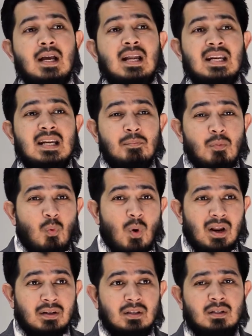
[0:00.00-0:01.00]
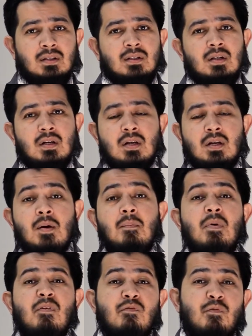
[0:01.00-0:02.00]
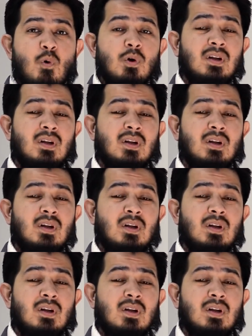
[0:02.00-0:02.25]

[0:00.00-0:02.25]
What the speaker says: Number one, before